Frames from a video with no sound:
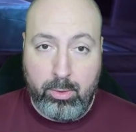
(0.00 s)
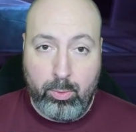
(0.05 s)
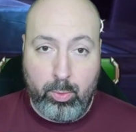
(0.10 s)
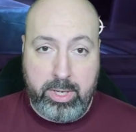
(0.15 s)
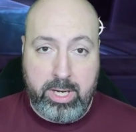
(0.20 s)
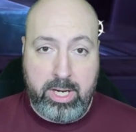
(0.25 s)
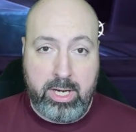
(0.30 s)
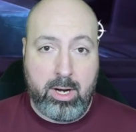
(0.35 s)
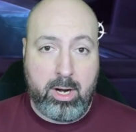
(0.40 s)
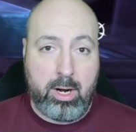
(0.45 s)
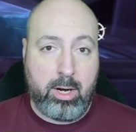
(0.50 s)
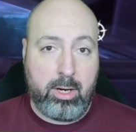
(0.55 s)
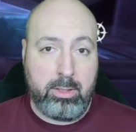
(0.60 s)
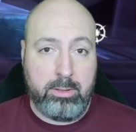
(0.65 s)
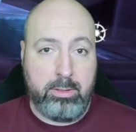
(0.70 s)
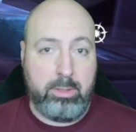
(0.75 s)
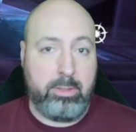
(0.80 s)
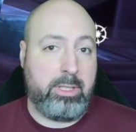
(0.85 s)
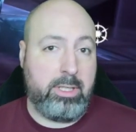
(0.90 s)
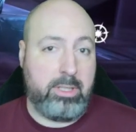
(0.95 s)
We are
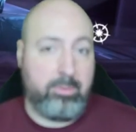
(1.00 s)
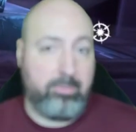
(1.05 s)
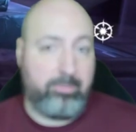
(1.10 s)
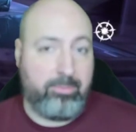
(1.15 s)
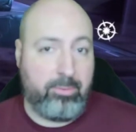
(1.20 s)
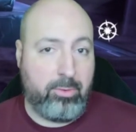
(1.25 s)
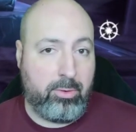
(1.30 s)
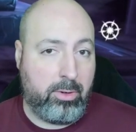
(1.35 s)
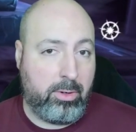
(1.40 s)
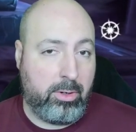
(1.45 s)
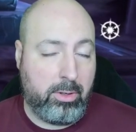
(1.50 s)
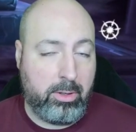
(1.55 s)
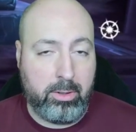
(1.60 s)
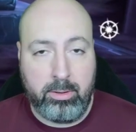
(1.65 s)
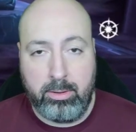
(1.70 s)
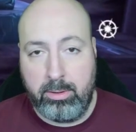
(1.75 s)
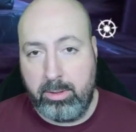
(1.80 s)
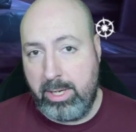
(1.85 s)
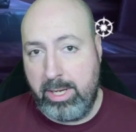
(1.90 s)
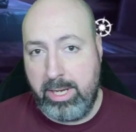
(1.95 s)
looking
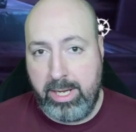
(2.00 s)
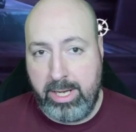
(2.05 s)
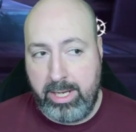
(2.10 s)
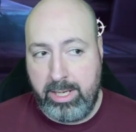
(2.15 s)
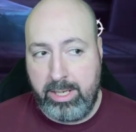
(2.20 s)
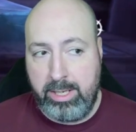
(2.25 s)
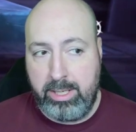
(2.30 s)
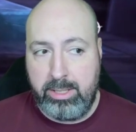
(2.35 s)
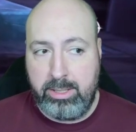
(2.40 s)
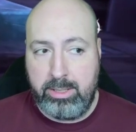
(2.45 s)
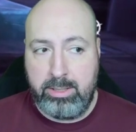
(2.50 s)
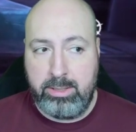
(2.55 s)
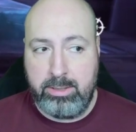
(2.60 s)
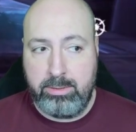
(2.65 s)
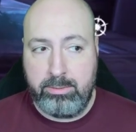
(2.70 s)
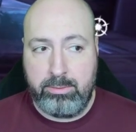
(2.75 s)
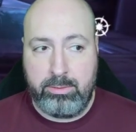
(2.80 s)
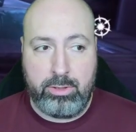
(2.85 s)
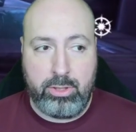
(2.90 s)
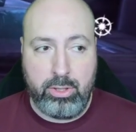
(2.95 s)
for
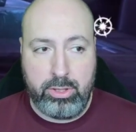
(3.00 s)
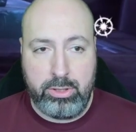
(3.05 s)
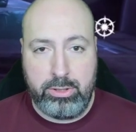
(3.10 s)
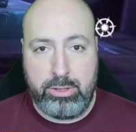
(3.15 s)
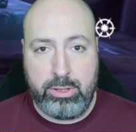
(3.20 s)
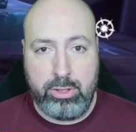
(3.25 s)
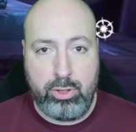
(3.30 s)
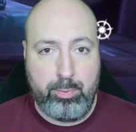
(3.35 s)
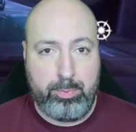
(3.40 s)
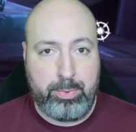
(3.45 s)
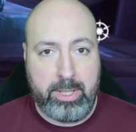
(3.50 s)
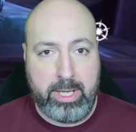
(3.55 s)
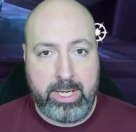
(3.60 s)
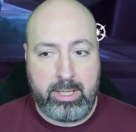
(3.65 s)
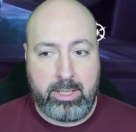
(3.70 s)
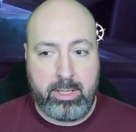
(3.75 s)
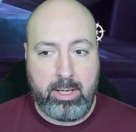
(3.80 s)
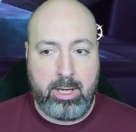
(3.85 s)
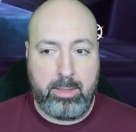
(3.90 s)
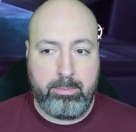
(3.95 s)
a good dupe
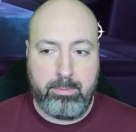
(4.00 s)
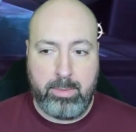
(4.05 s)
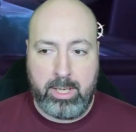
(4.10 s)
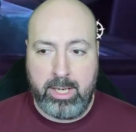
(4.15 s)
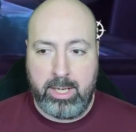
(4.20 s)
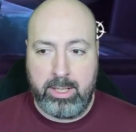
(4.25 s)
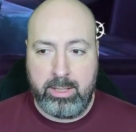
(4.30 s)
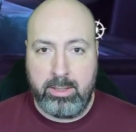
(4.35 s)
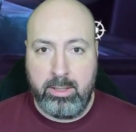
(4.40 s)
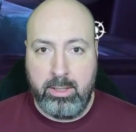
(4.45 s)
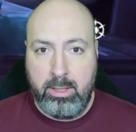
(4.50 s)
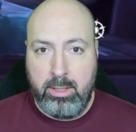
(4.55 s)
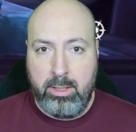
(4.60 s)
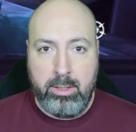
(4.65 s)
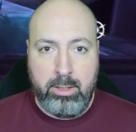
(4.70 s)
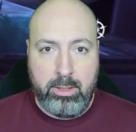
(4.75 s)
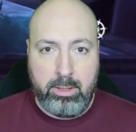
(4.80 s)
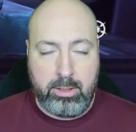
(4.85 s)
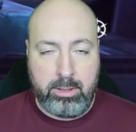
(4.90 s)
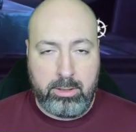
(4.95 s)
like on my
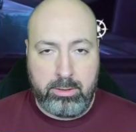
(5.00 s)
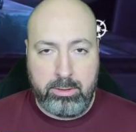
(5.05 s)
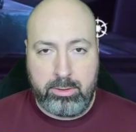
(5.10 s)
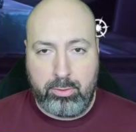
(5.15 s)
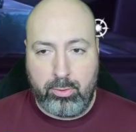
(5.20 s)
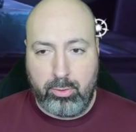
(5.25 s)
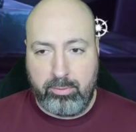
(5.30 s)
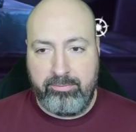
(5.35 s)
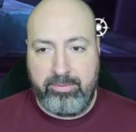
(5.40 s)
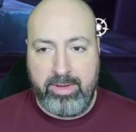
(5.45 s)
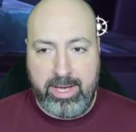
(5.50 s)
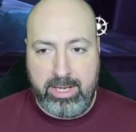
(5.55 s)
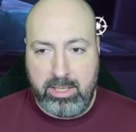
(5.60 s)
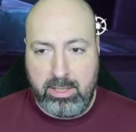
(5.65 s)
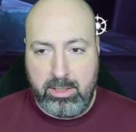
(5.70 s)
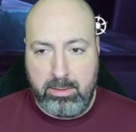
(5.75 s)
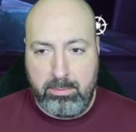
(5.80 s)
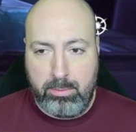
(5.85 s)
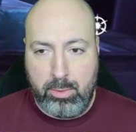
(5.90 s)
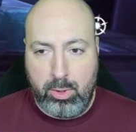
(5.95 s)
Hulk or
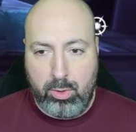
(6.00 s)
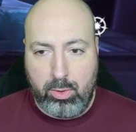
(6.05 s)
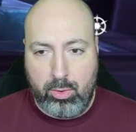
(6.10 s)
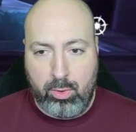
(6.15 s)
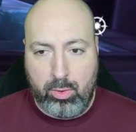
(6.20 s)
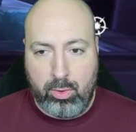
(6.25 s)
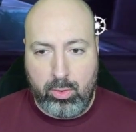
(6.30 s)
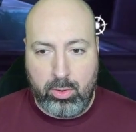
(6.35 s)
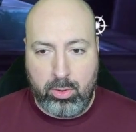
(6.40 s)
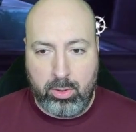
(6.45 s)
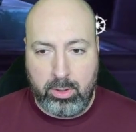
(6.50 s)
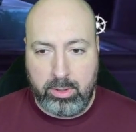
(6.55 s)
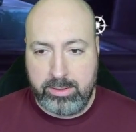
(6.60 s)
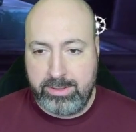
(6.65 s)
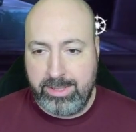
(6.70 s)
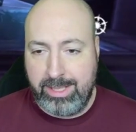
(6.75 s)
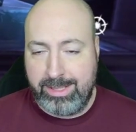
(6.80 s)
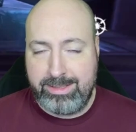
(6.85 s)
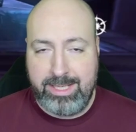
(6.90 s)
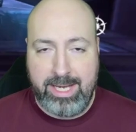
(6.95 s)
Venom or
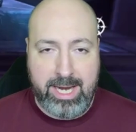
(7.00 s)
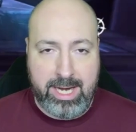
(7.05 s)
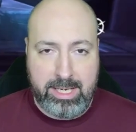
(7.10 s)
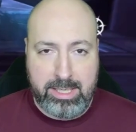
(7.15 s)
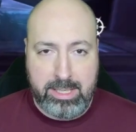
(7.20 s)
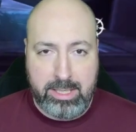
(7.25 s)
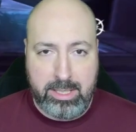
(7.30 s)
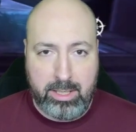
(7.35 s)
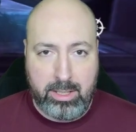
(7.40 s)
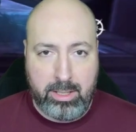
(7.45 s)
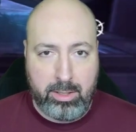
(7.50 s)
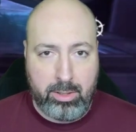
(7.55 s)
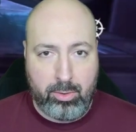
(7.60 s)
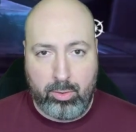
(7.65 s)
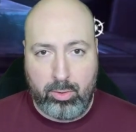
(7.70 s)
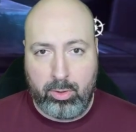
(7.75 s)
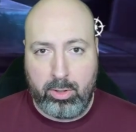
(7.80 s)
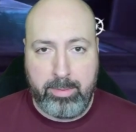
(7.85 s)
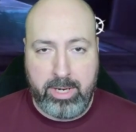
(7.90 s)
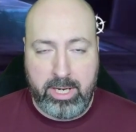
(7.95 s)
Titania
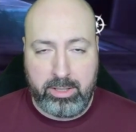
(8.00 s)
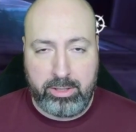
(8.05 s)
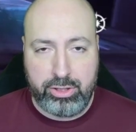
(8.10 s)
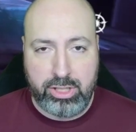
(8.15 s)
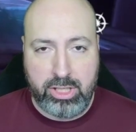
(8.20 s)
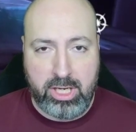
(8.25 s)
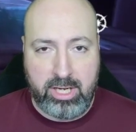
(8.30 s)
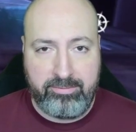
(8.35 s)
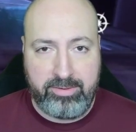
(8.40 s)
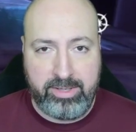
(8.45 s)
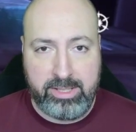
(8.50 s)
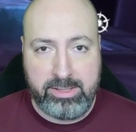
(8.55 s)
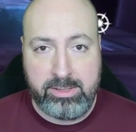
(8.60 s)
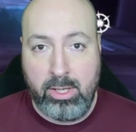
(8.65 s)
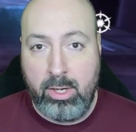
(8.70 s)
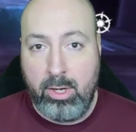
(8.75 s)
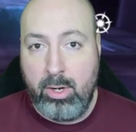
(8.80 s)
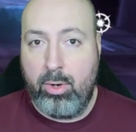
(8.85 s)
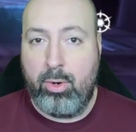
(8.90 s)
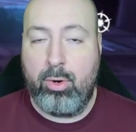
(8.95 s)
or America Chavez
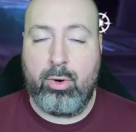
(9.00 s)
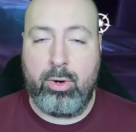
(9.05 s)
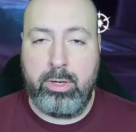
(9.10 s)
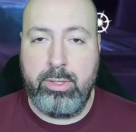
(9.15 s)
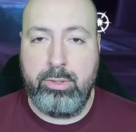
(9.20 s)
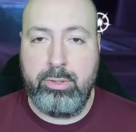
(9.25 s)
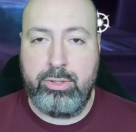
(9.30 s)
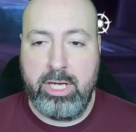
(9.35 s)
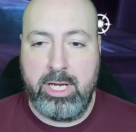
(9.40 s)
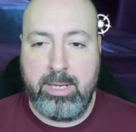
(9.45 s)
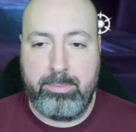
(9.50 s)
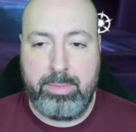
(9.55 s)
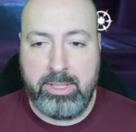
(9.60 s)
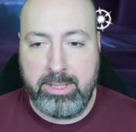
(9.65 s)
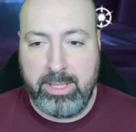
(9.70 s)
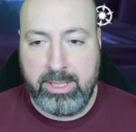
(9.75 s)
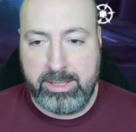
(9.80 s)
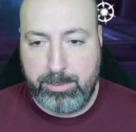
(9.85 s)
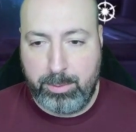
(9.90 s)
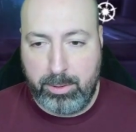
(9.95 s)
or a new
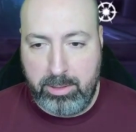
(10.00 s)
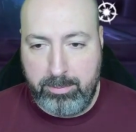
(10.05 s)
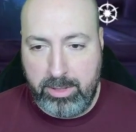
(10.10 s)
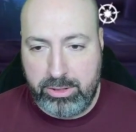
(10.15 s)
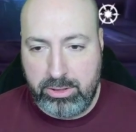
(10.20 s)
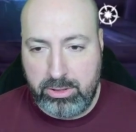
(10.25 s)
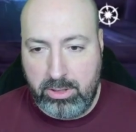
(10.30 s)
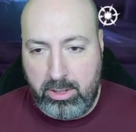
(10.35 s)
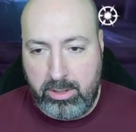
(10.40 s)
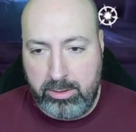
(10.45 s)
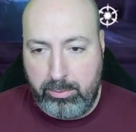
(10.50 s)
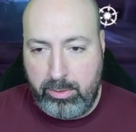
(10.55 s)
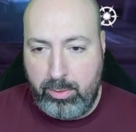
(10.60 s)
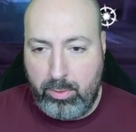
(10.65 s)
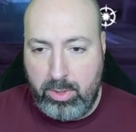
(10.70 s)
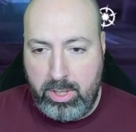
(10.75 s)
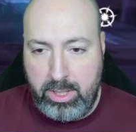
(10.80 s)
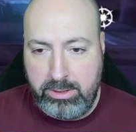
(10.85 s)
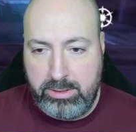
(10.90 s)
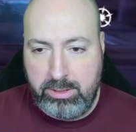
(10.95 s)
champion. That's pretty much all that we
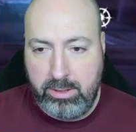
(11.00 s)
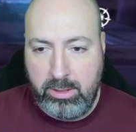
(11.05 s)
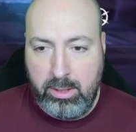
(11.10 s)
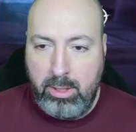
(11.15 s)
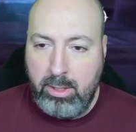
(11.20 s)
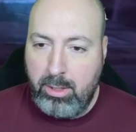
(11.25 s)
want.